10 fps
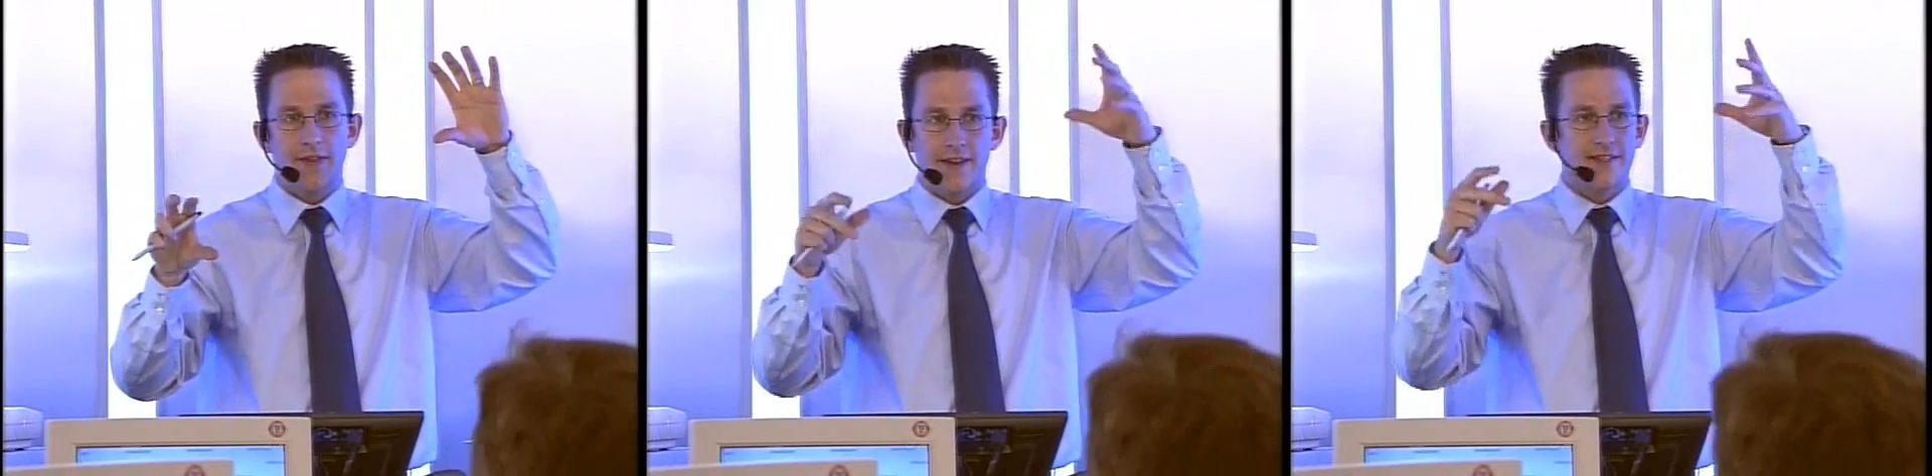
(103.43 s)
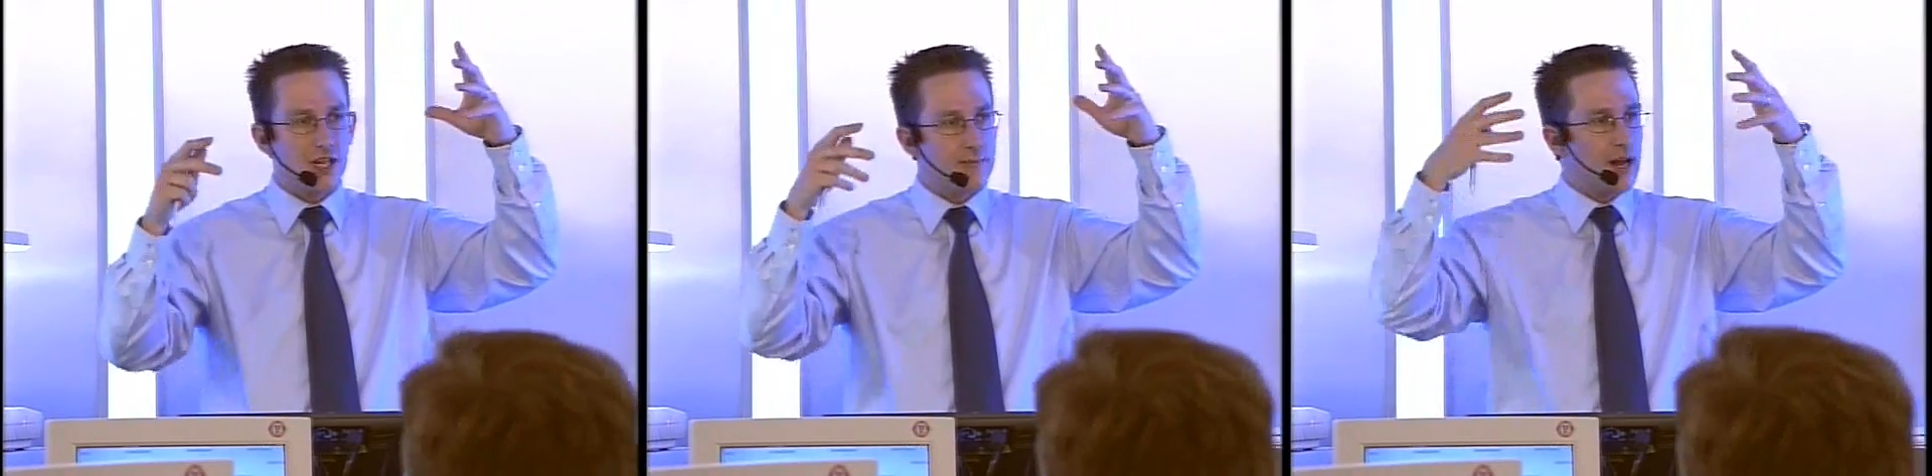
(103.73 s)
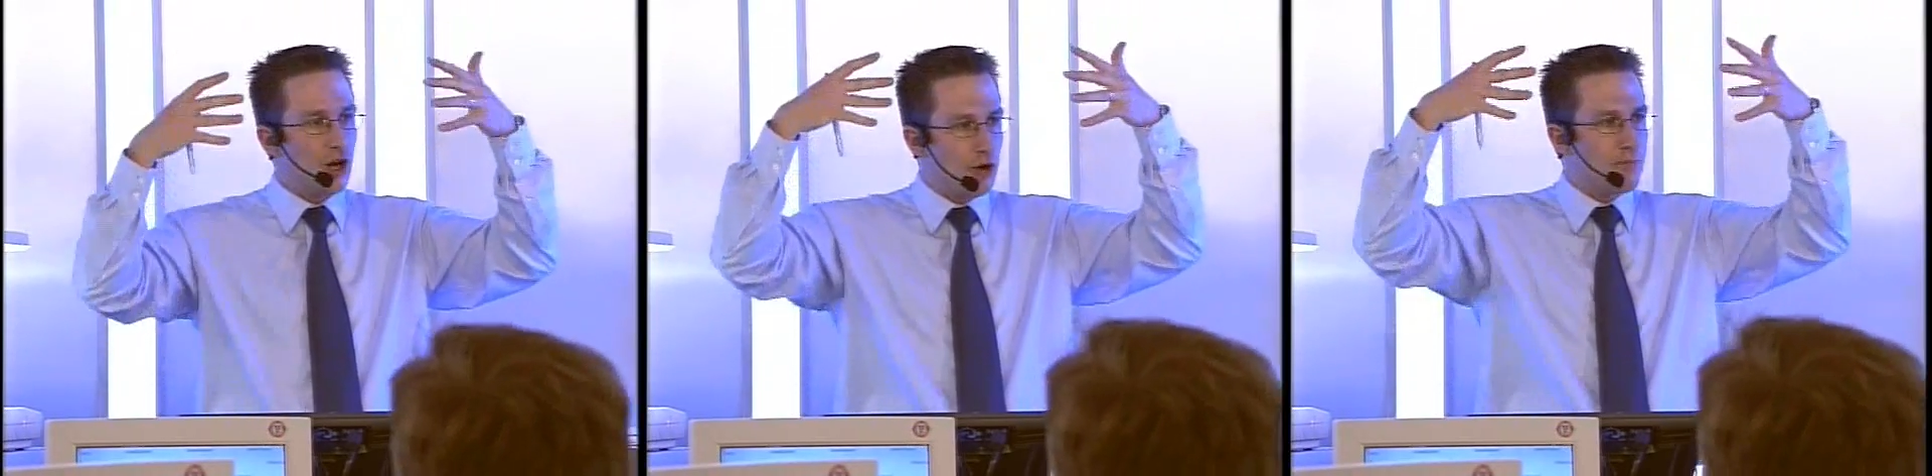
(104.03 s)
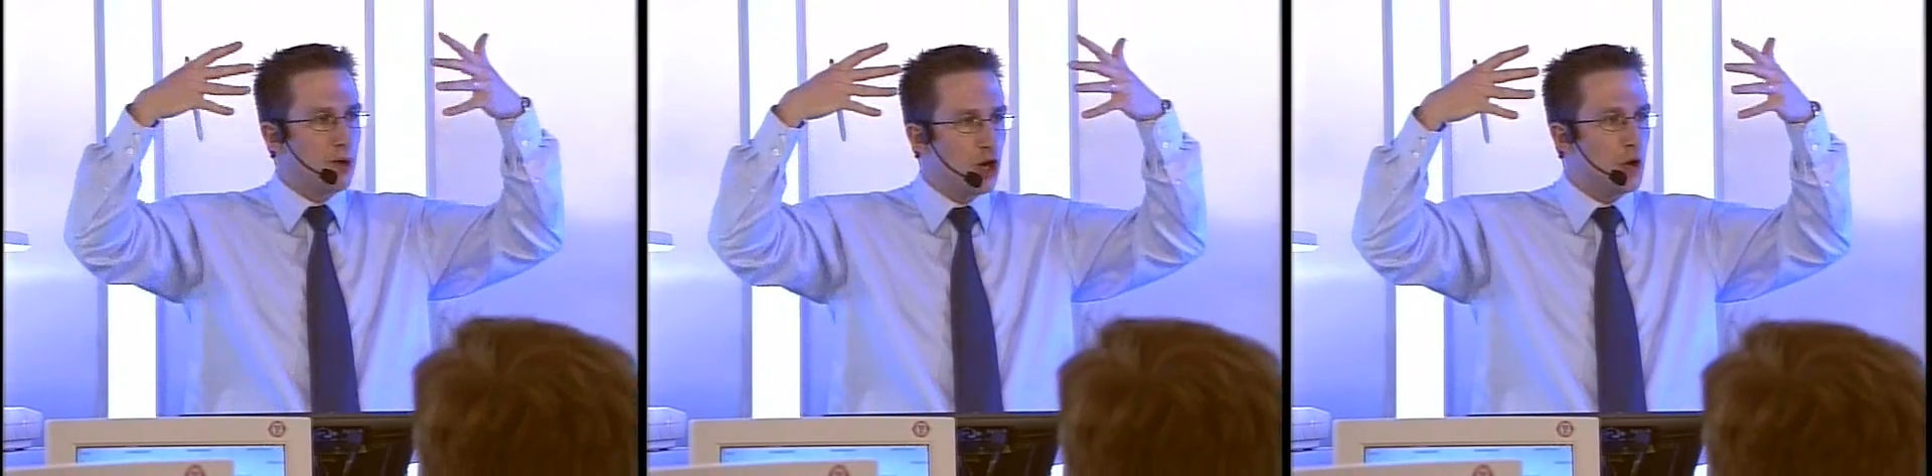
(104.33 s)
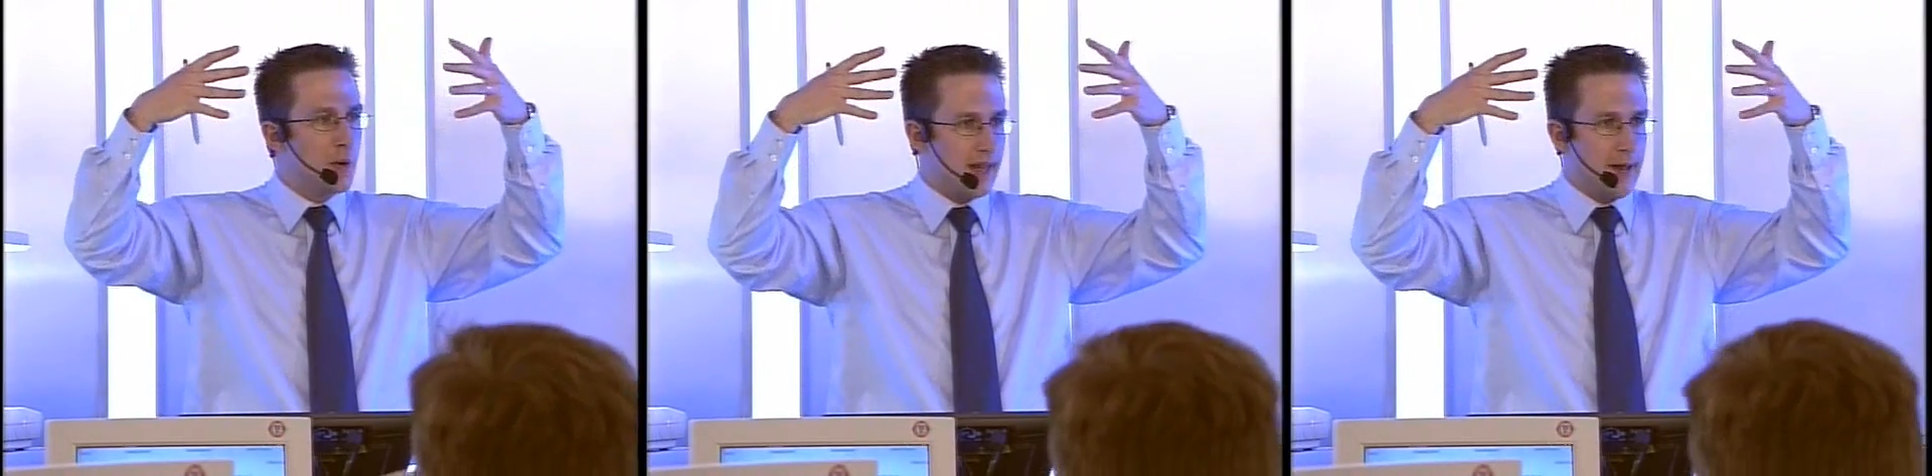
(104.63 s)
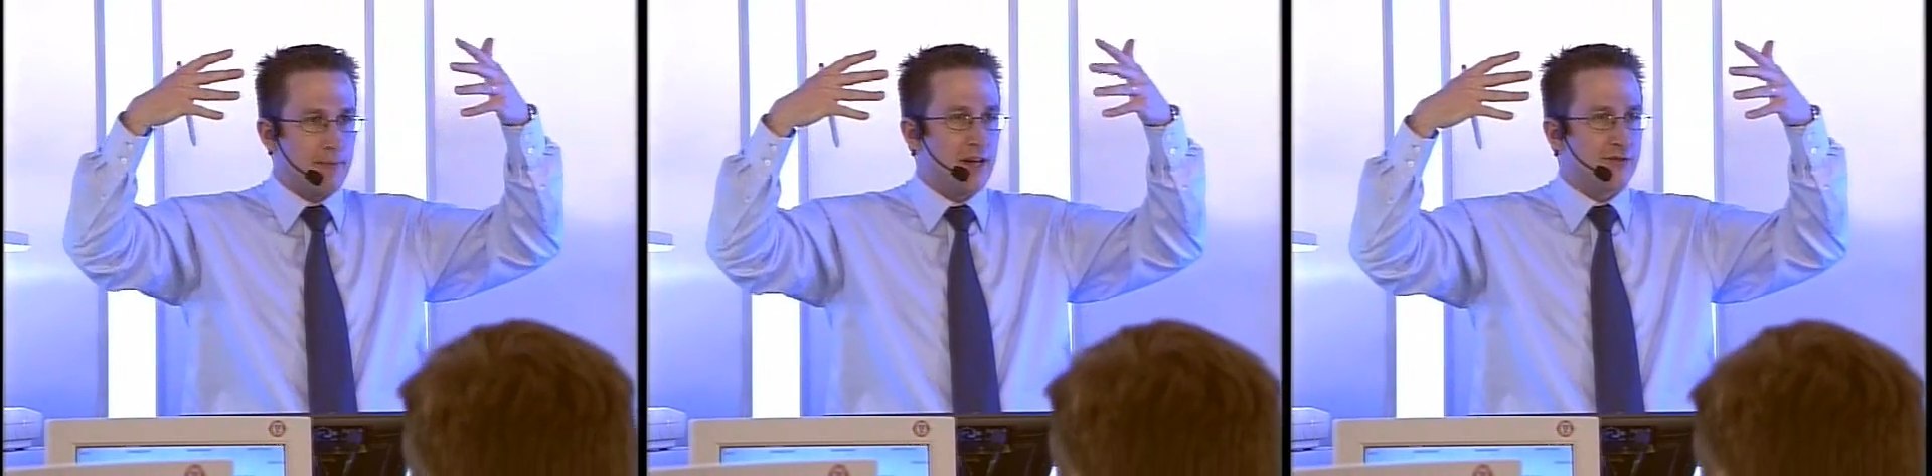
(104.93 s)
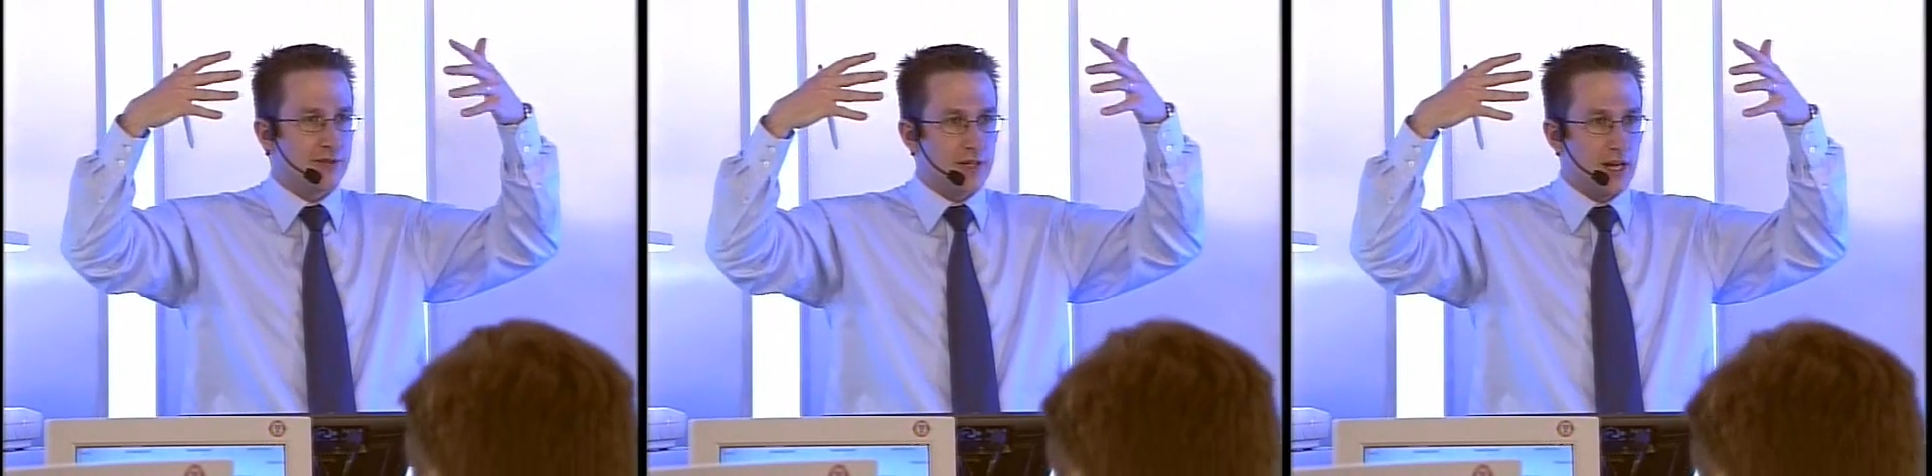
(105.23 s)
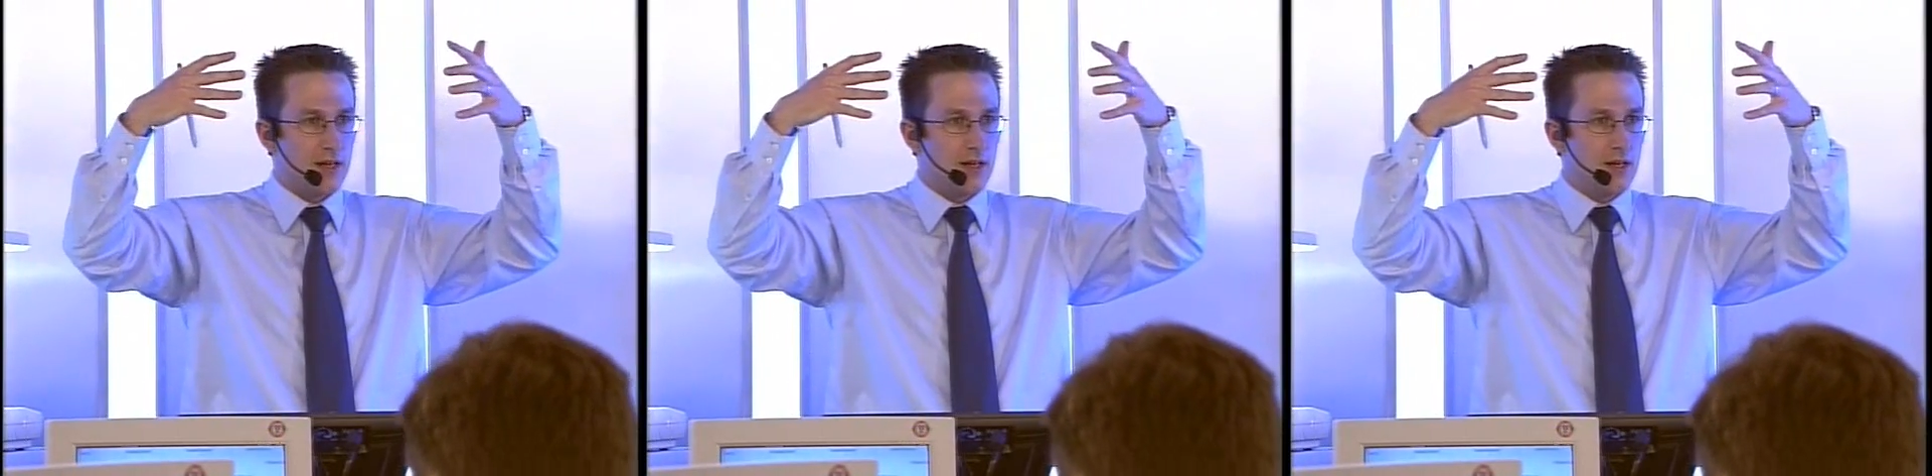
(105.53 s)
then there's going to be a lot of blue in that picture, isn't there?